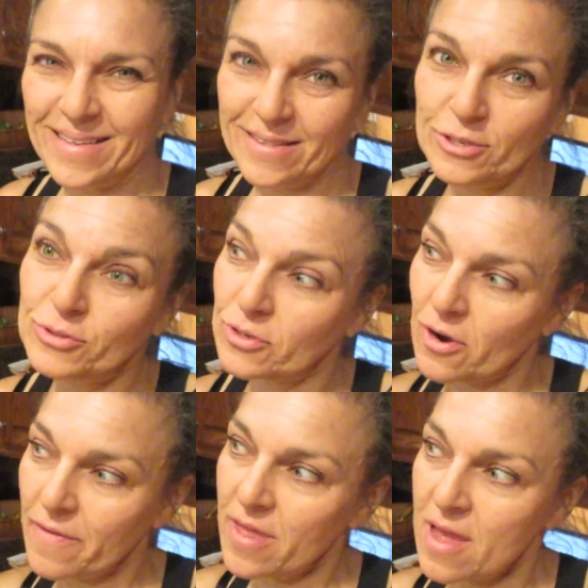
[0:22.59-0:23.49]
loser
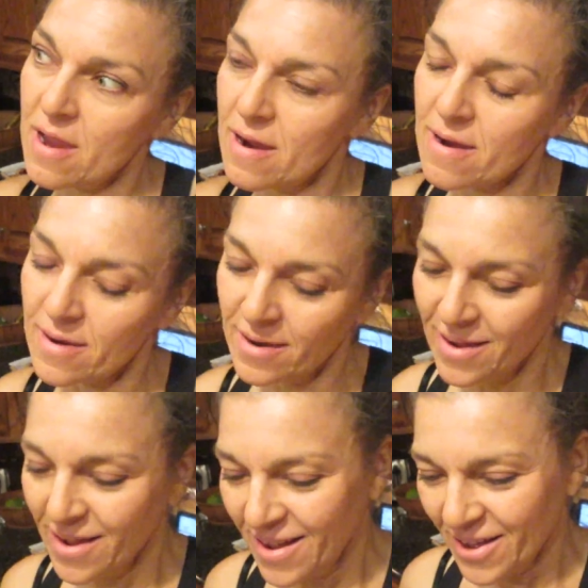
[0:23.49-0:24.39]
over there.
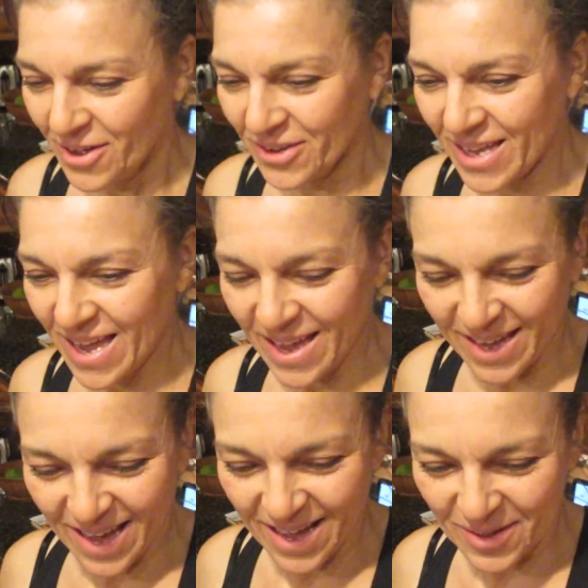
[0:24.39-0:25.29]

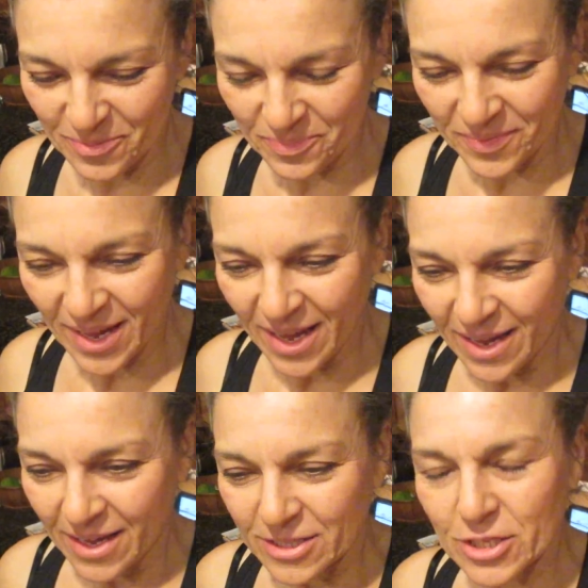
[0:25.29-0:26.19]
Okay,
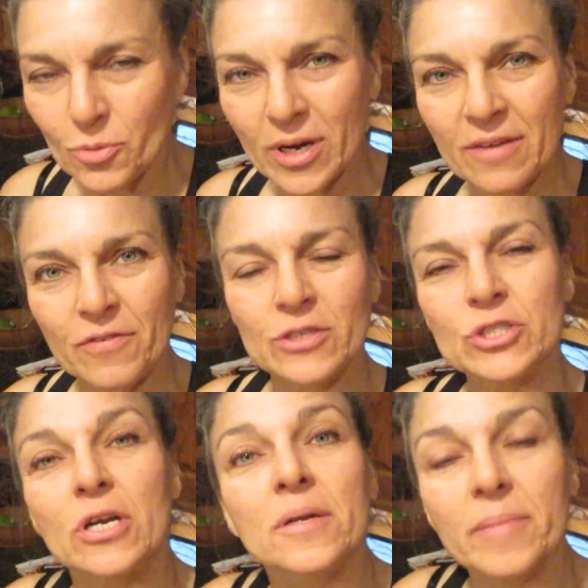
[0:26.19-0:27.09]
so when I first
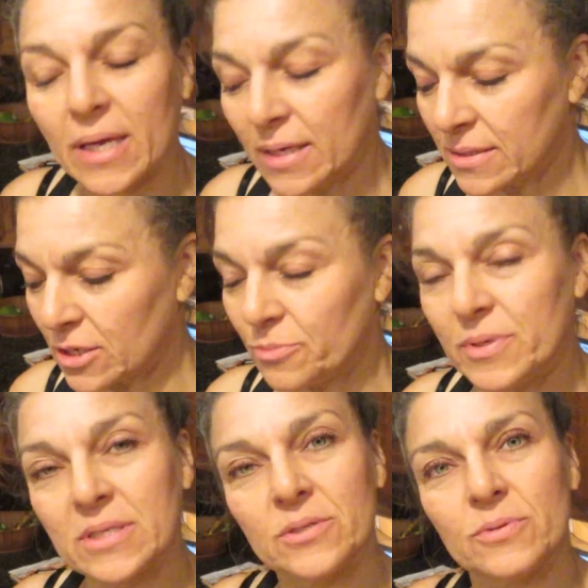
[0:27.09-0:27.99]
started making soap,
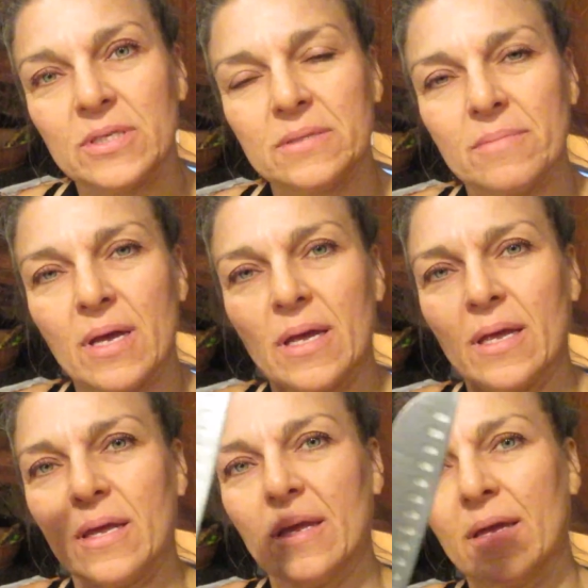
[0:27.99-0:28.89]
this was
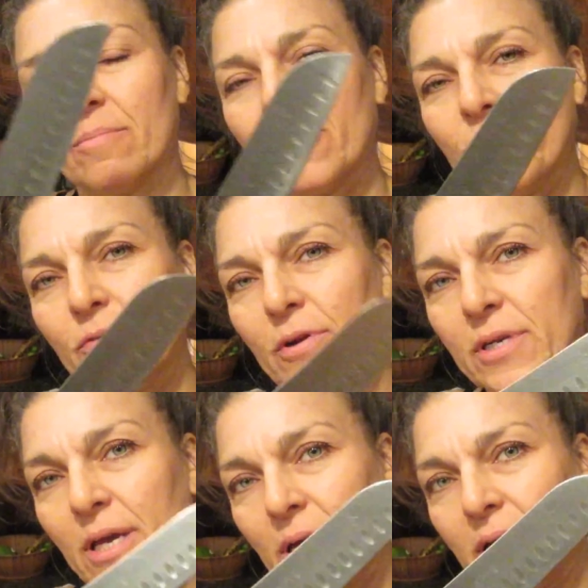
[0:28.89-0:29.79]
my
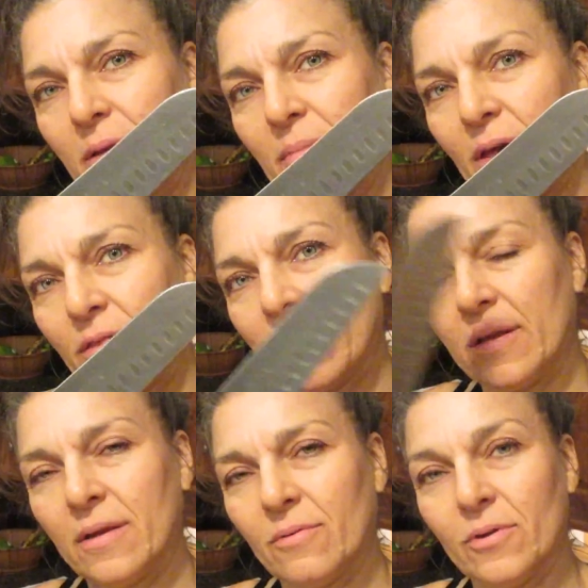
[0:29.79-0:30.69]
preferred cutting
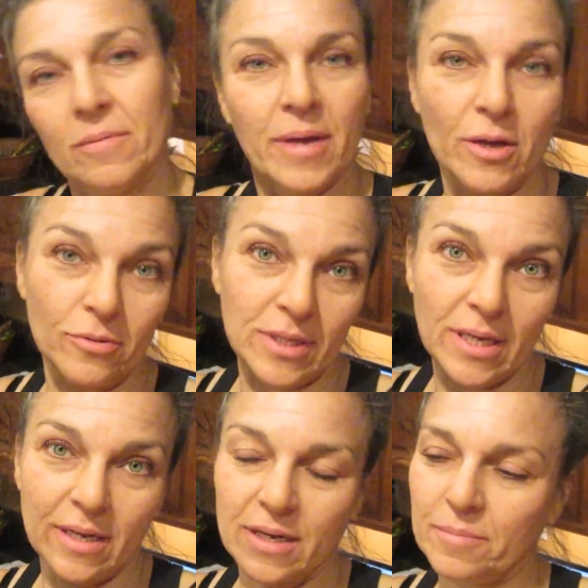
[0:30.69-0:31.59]
method. Well, my only
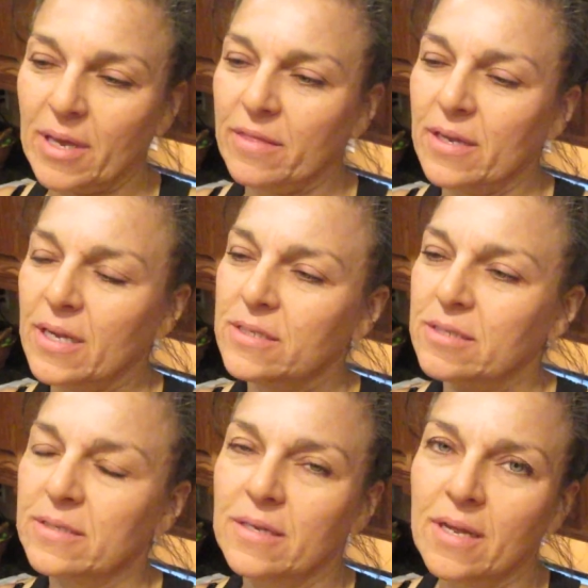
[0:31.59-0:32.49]
cutting method. I
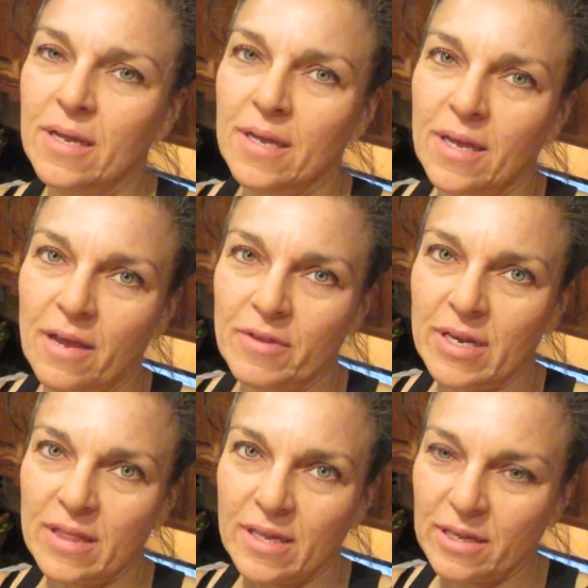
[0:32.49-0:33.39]
didn't have
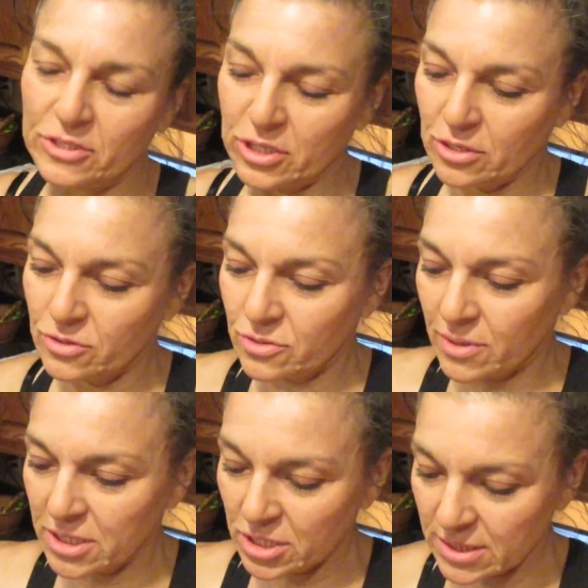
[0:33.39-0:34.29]
anything else to use, so
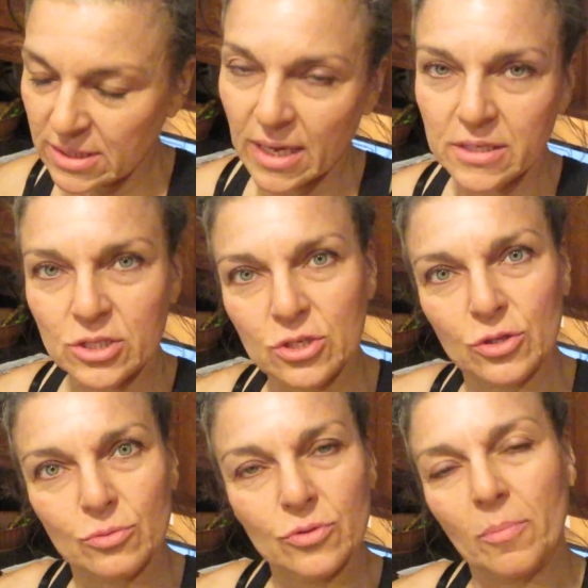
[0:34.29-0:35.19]
I just sliced
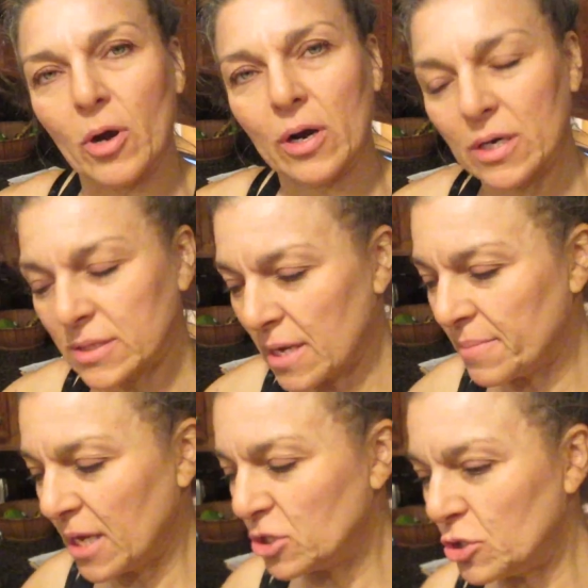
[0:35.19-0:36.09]
through the bars. I
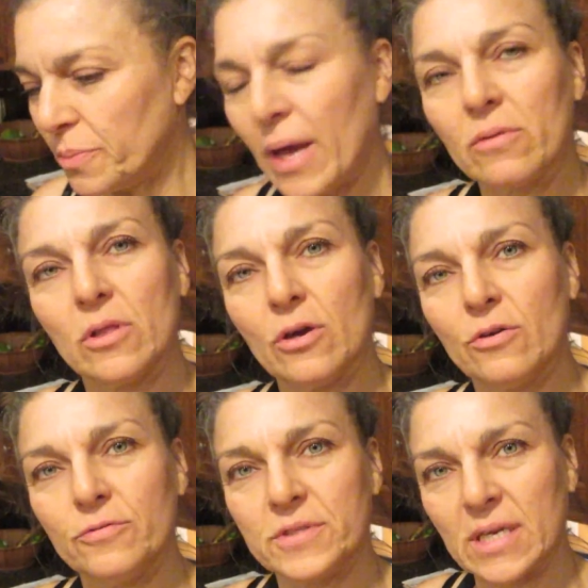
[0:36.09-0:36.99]
made 2-pound
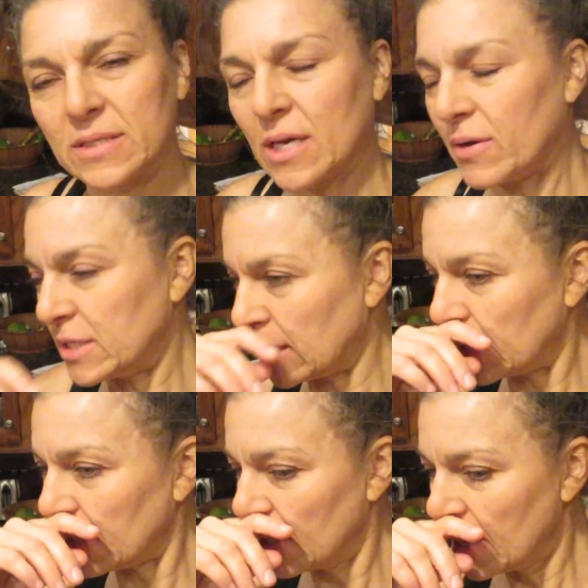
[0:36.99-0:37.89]
loaves. That's how I did
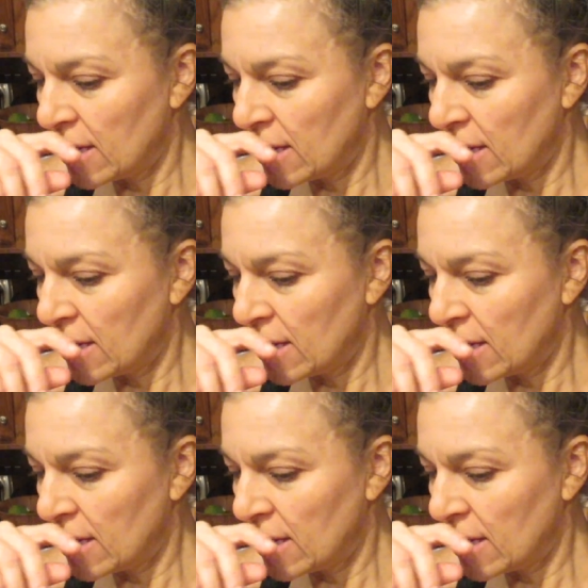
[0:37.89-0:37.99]
it.